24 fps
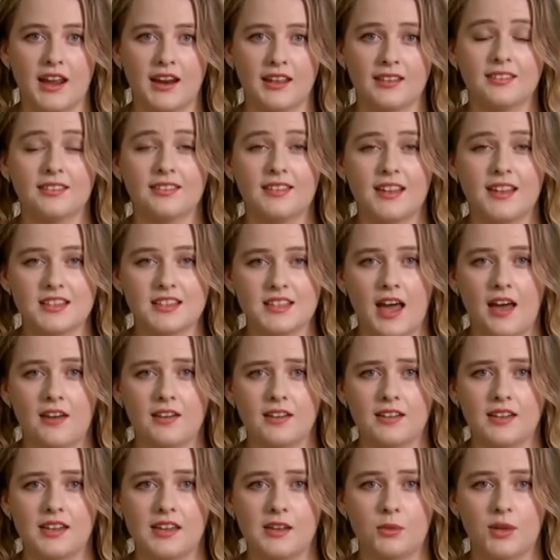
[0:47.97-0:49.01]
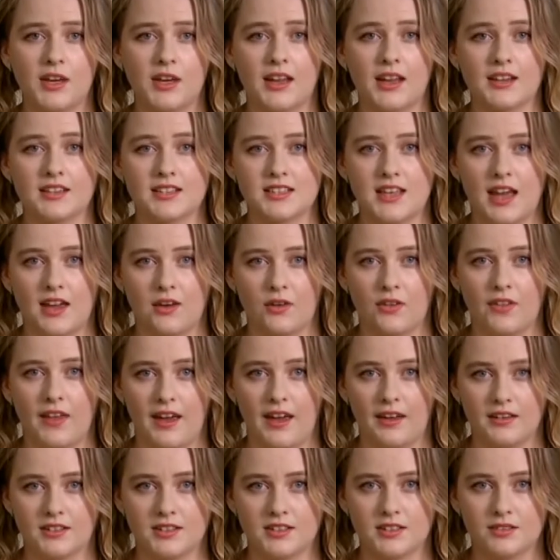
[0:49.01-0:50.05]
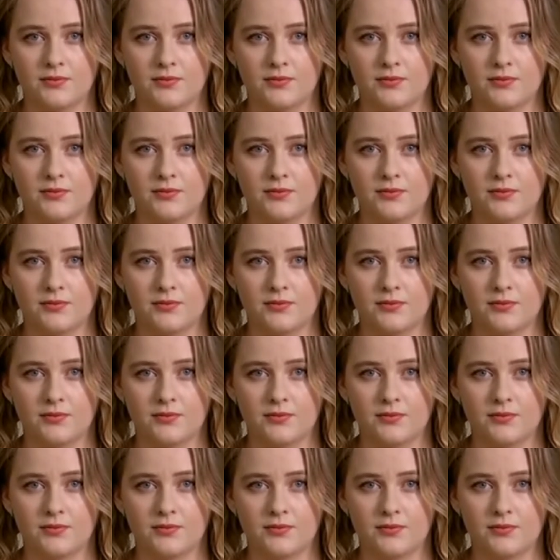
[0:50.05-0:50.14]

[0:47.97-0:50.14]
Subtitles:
and let's hear what he had to say on that.